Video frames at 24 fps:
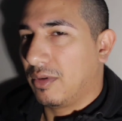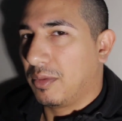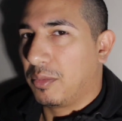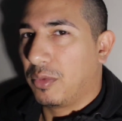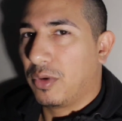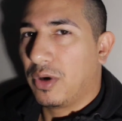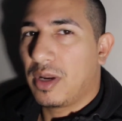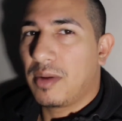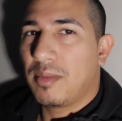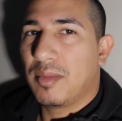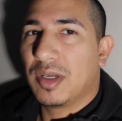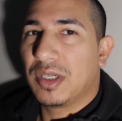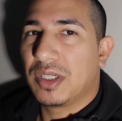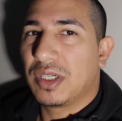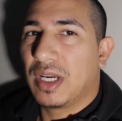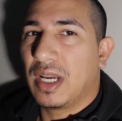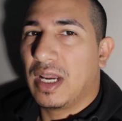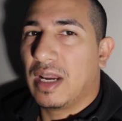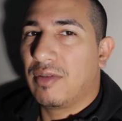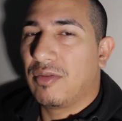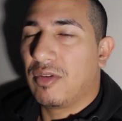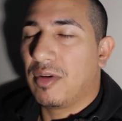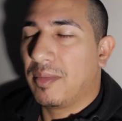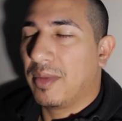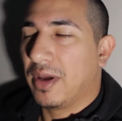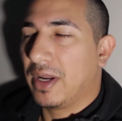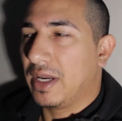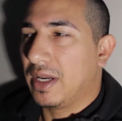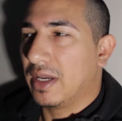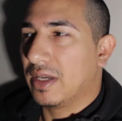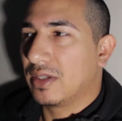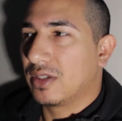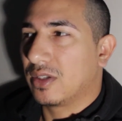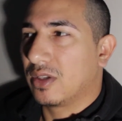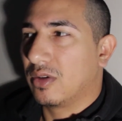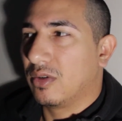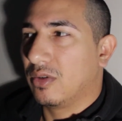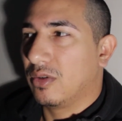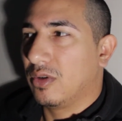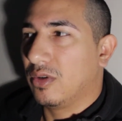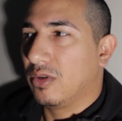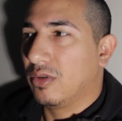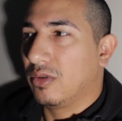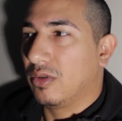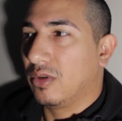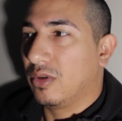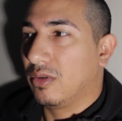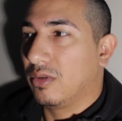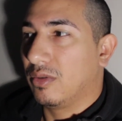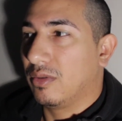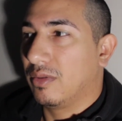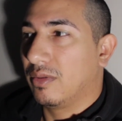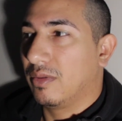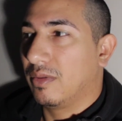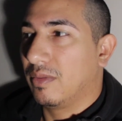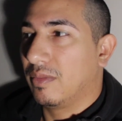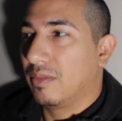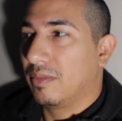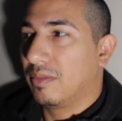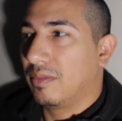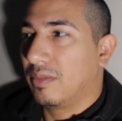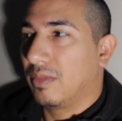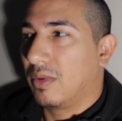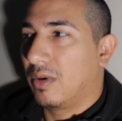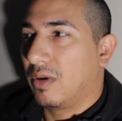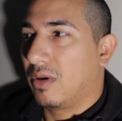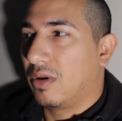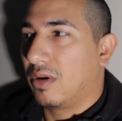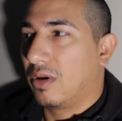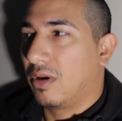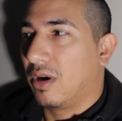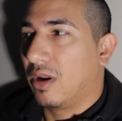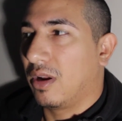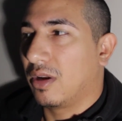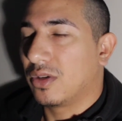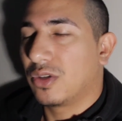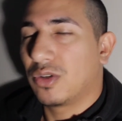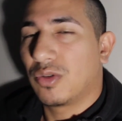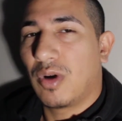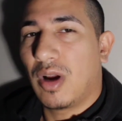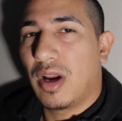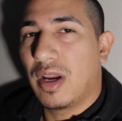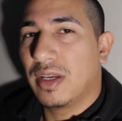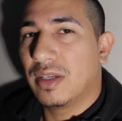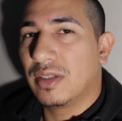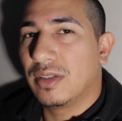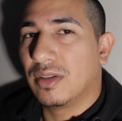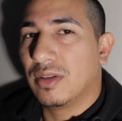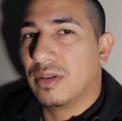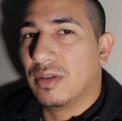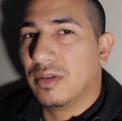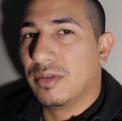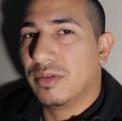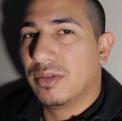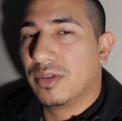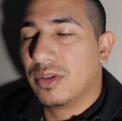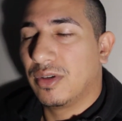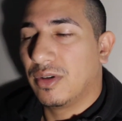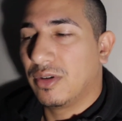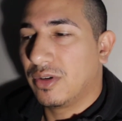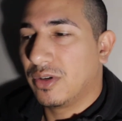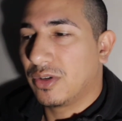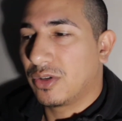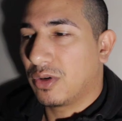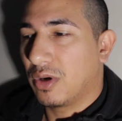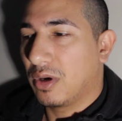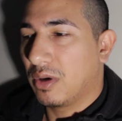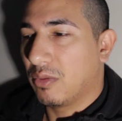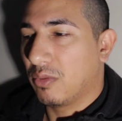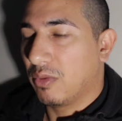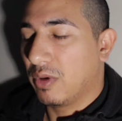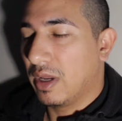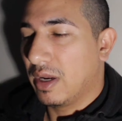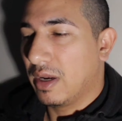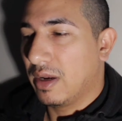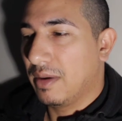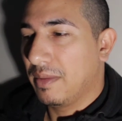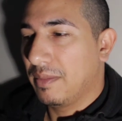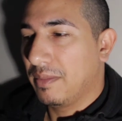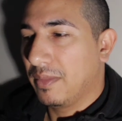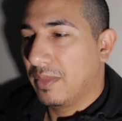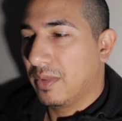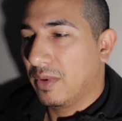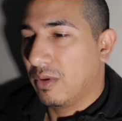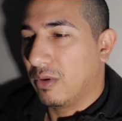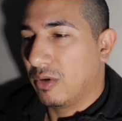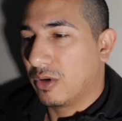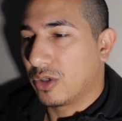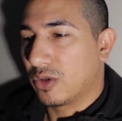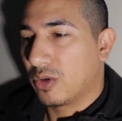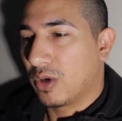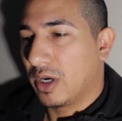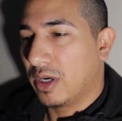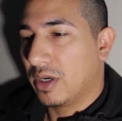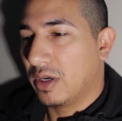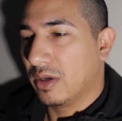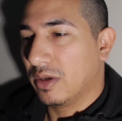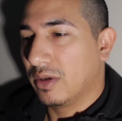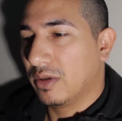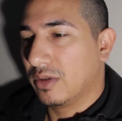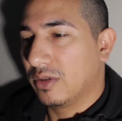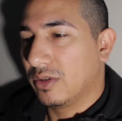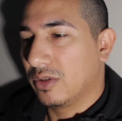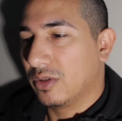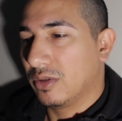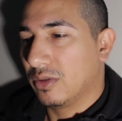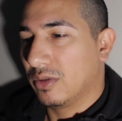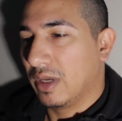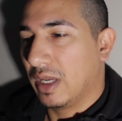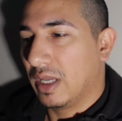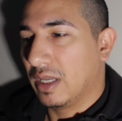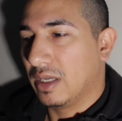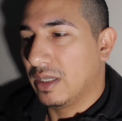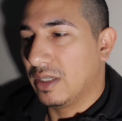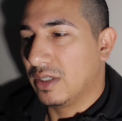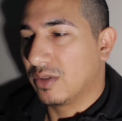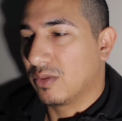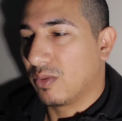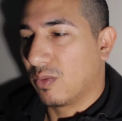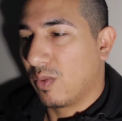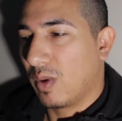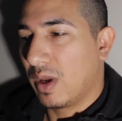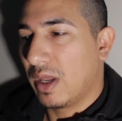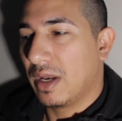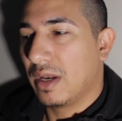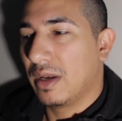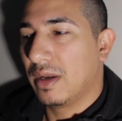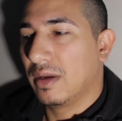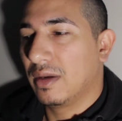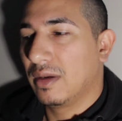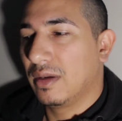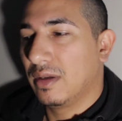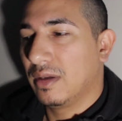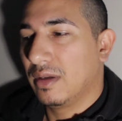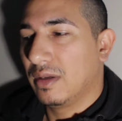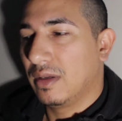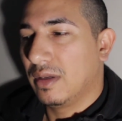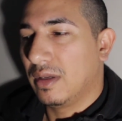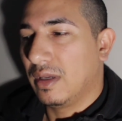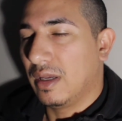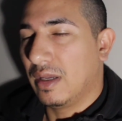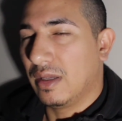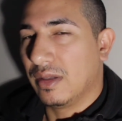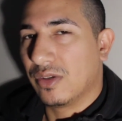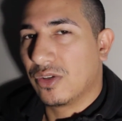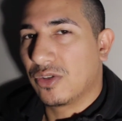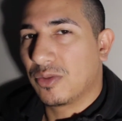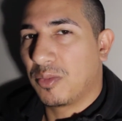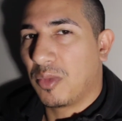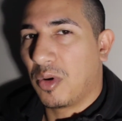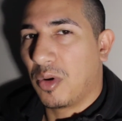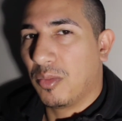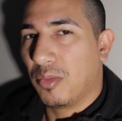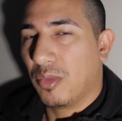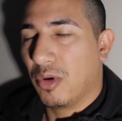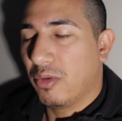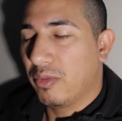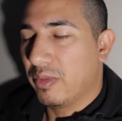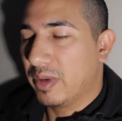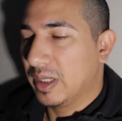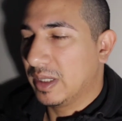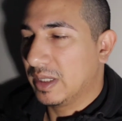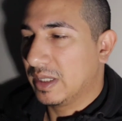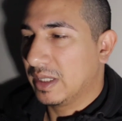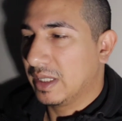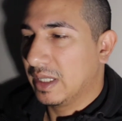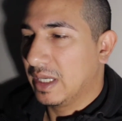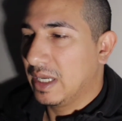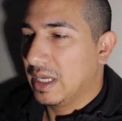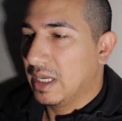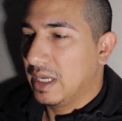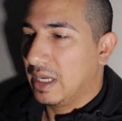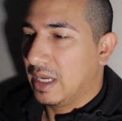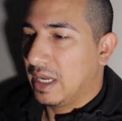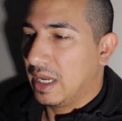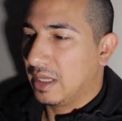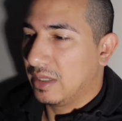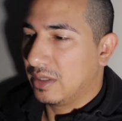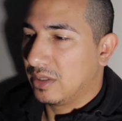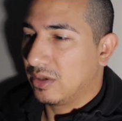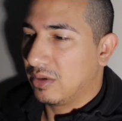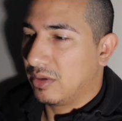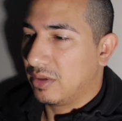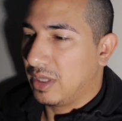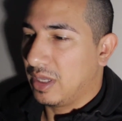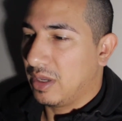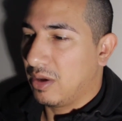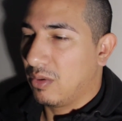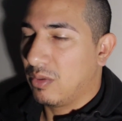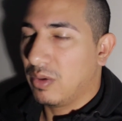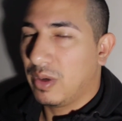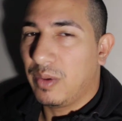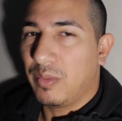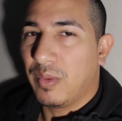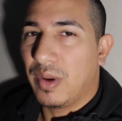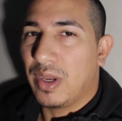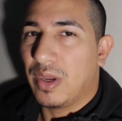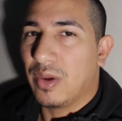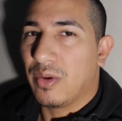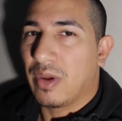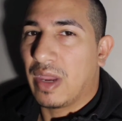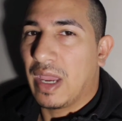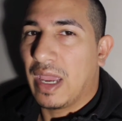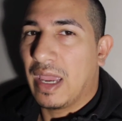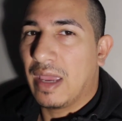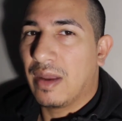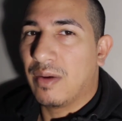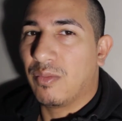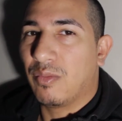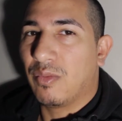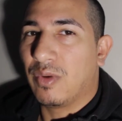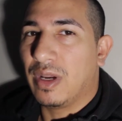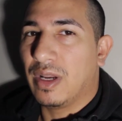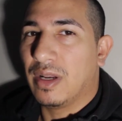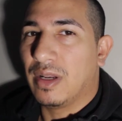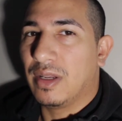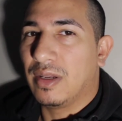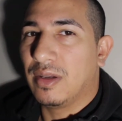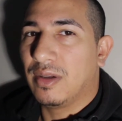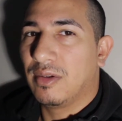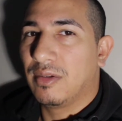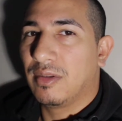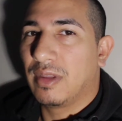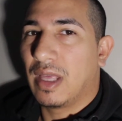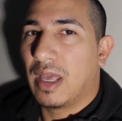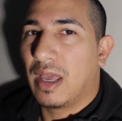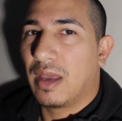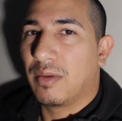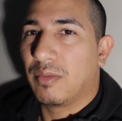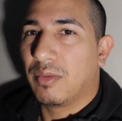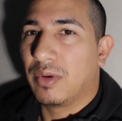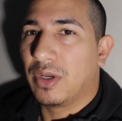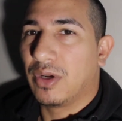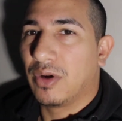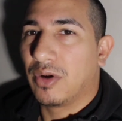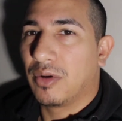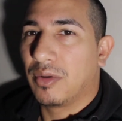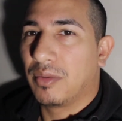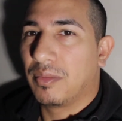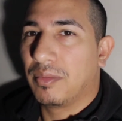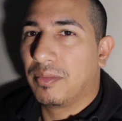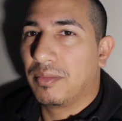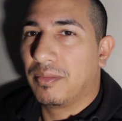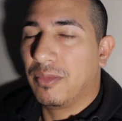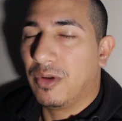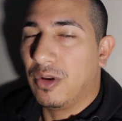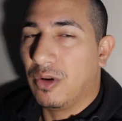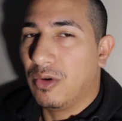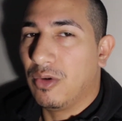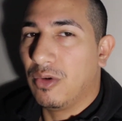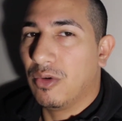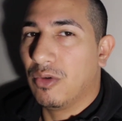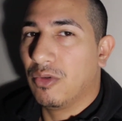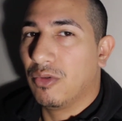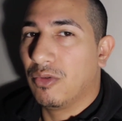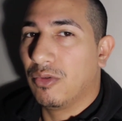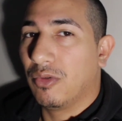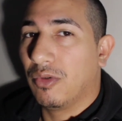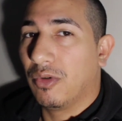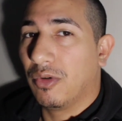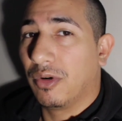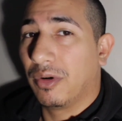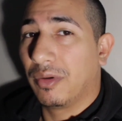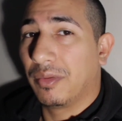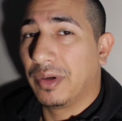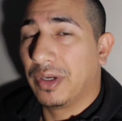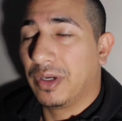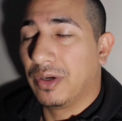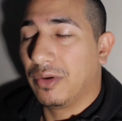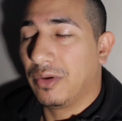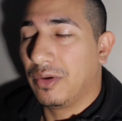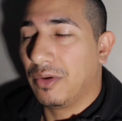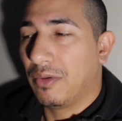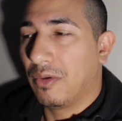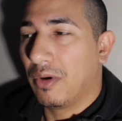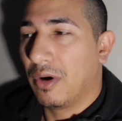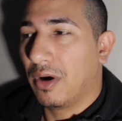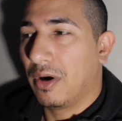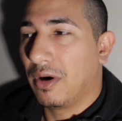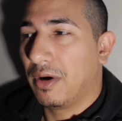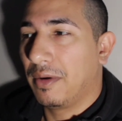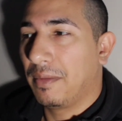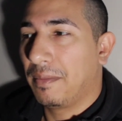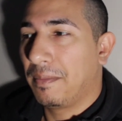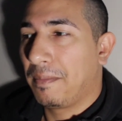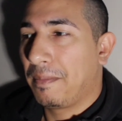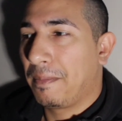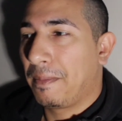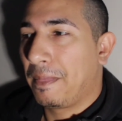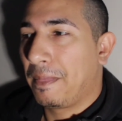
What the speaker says: pretty much everybody as they're new. You are not trying to lose, you're trying to win, or trying to at least win in small moments. And so the only way you can really do that when you're new, or when you're newer,